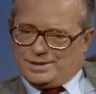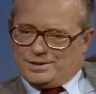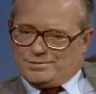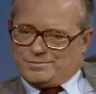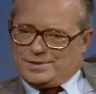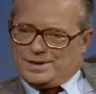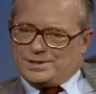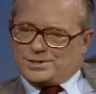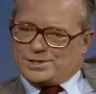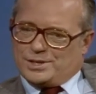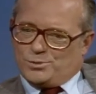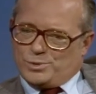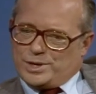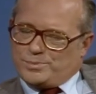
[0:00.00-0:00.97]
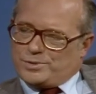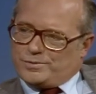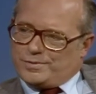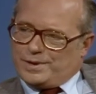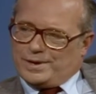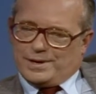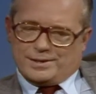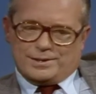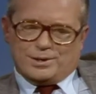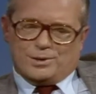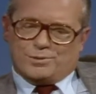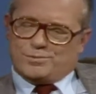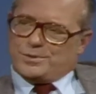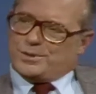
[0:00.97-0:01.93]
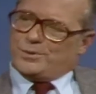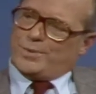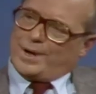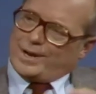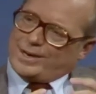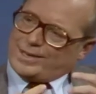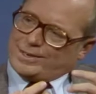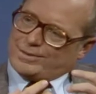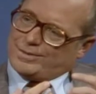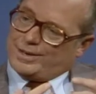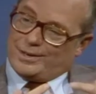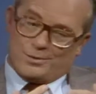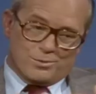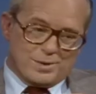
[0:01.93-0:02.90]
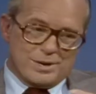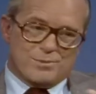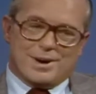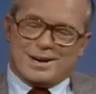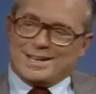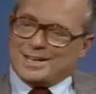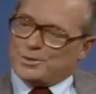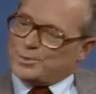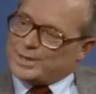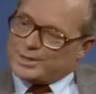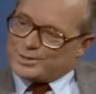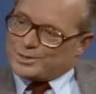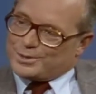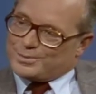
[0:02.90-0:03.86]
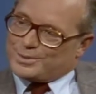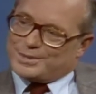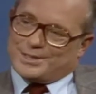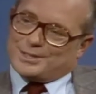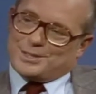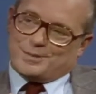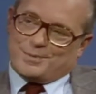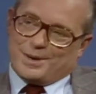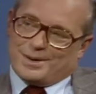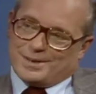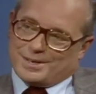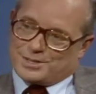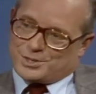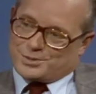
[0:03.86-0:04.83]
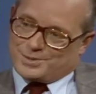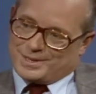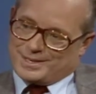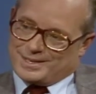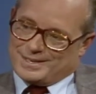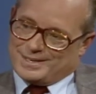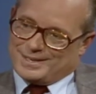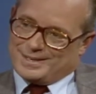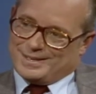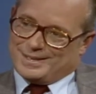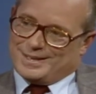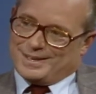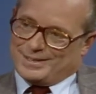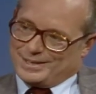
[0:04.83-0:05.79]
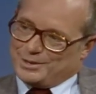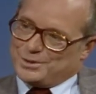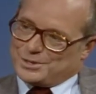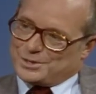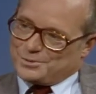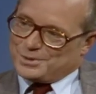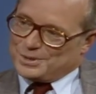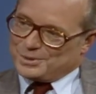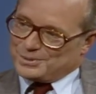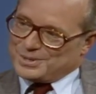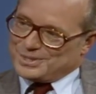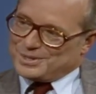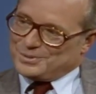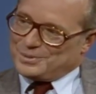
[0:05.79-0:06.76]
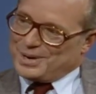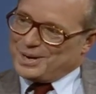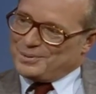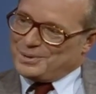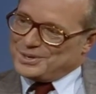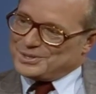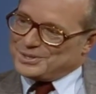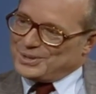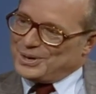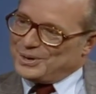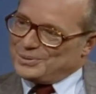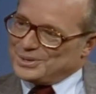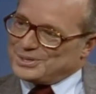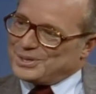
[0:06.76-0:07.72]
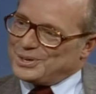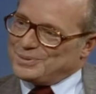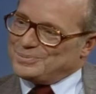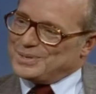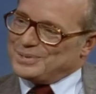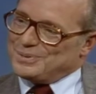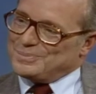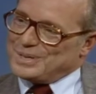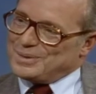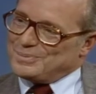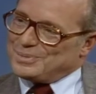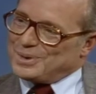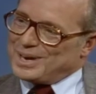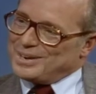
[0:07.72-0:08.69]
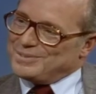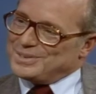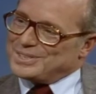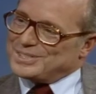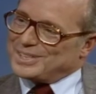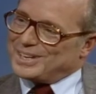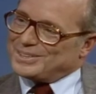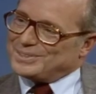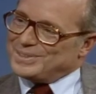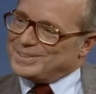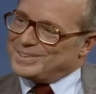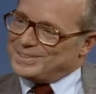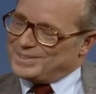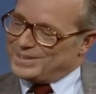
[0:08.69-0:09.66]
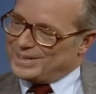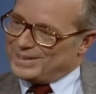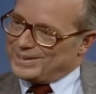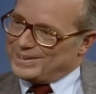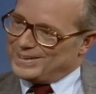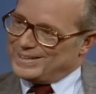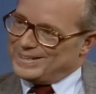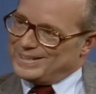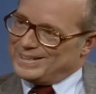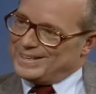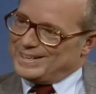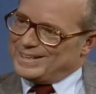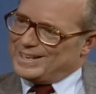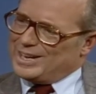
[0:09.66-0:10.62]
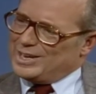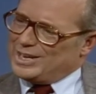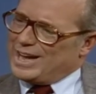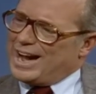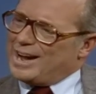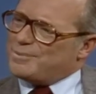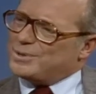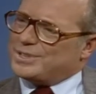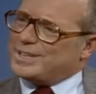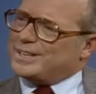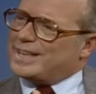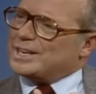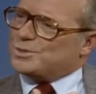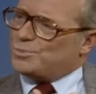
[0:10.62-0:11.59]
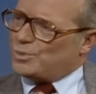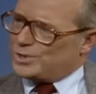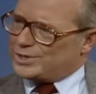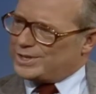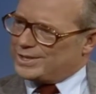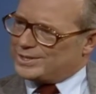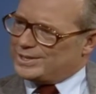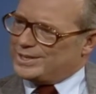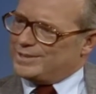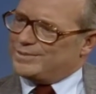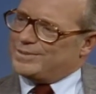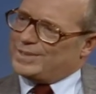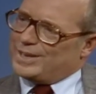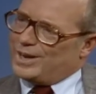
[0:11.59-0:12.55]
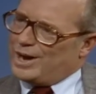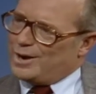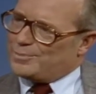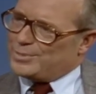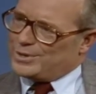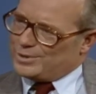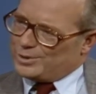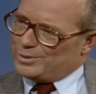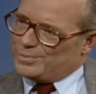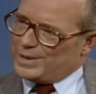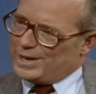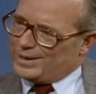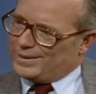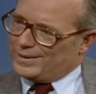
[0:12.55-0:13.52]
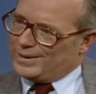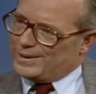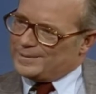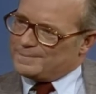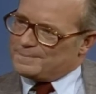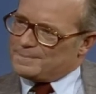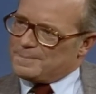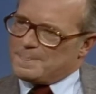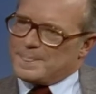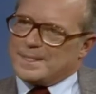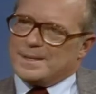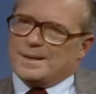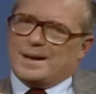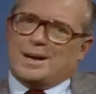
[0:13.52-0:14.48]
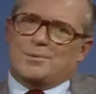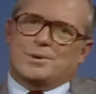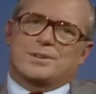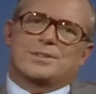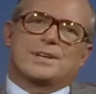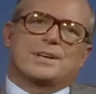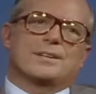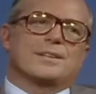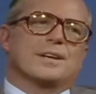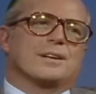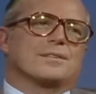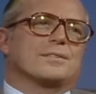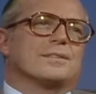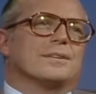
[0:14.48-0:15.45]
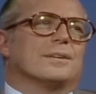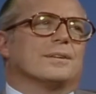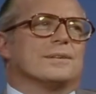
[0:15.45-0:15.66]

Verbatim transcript: The funds that we provide go for the writing and rewriting and reinterpretation of our history, mm -hmm. and there is a real reason why one should always hope there would be a private sector there. Uh, I would think that's more sensitive than opera or ballet. I would think that uh,